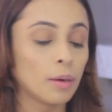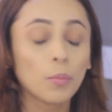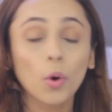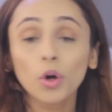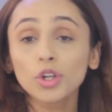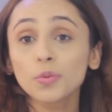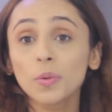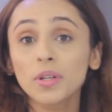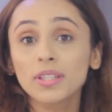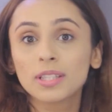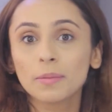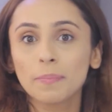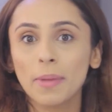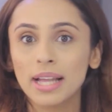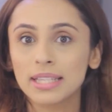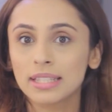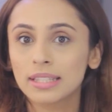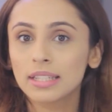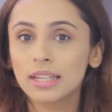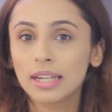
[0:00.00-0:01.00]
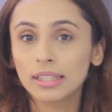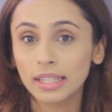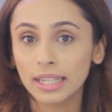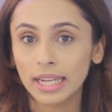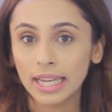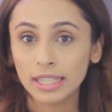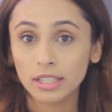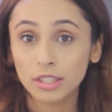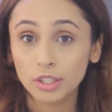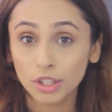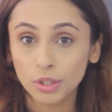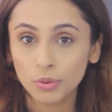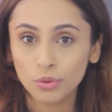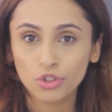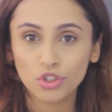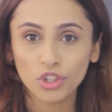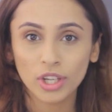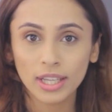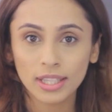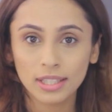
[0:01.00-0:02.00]
more towards the pastel and the lighter
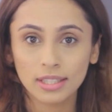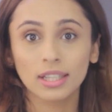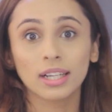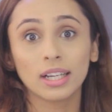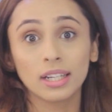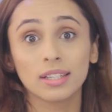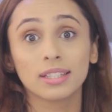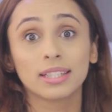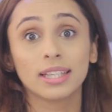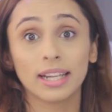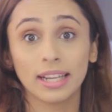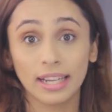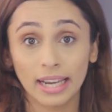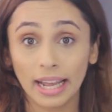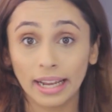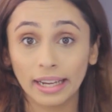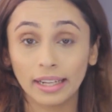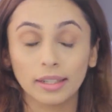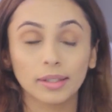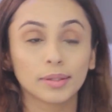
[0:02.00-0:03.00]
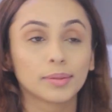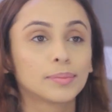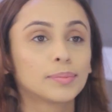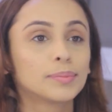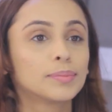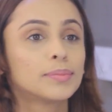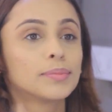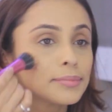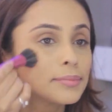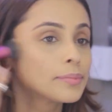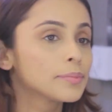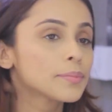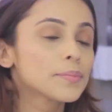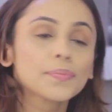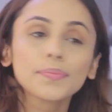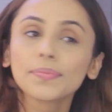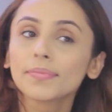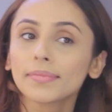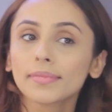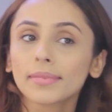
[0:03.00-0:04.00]
nude shades, the colors that I like.
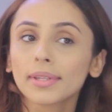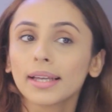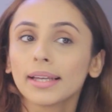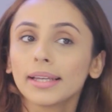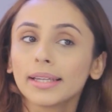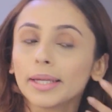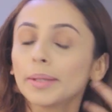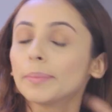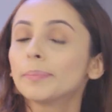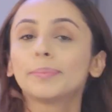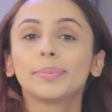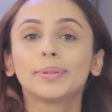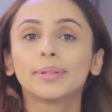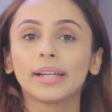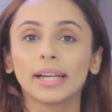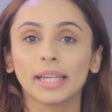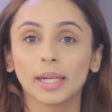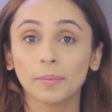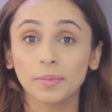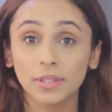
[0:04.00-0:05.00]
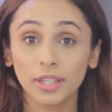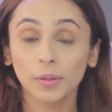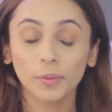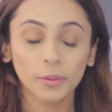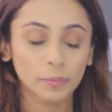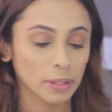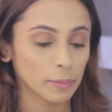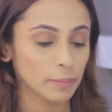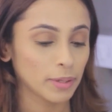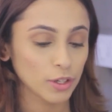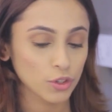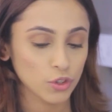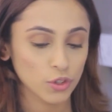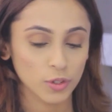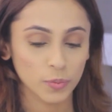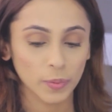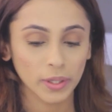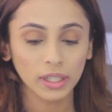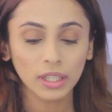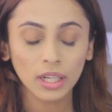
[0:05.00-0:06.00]
Yep, and I'm done with my blush
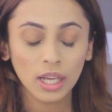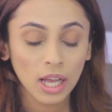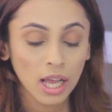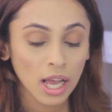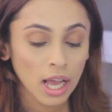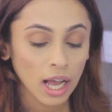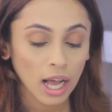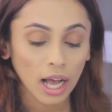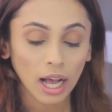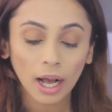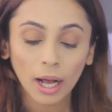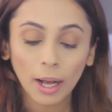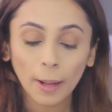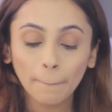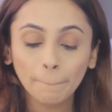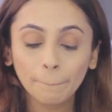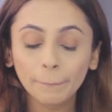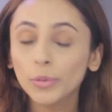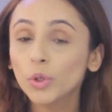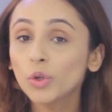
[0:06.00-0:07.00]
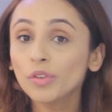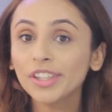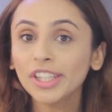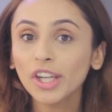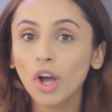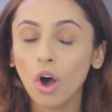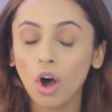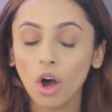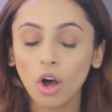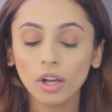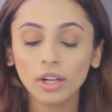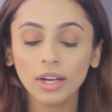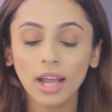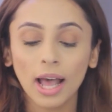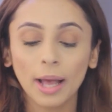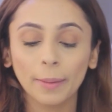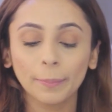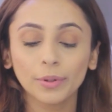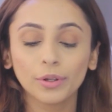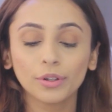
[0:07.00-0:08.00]
as well. Moving on,
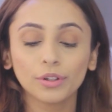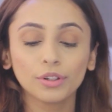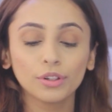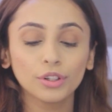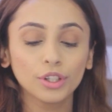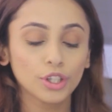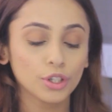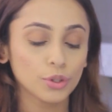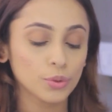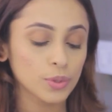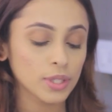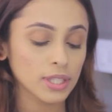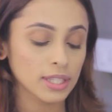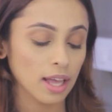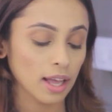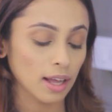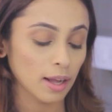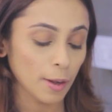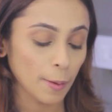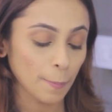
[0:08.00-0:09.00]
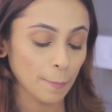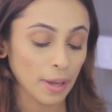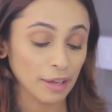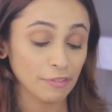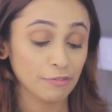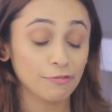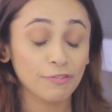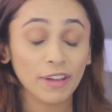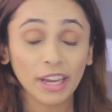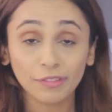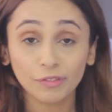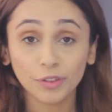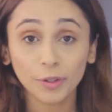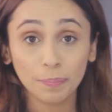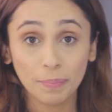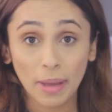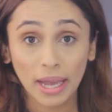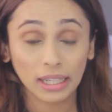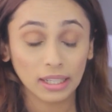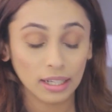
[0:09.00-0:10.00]
I'm gonna use my
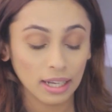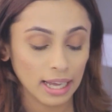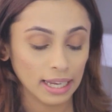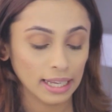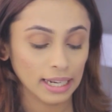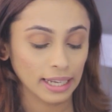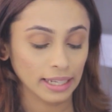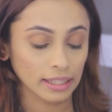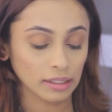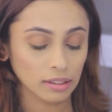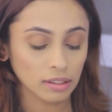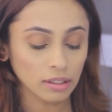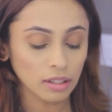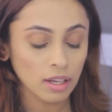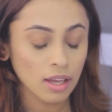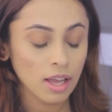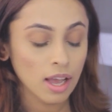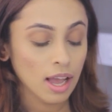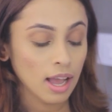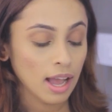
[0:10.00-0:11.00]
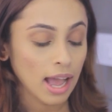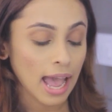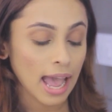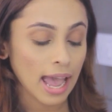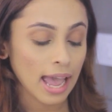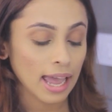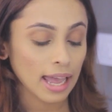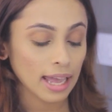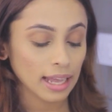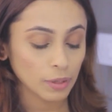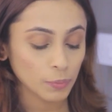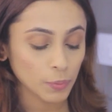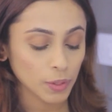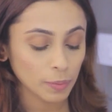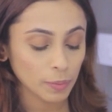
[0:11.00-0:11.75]
favorite Becca Highlighter. And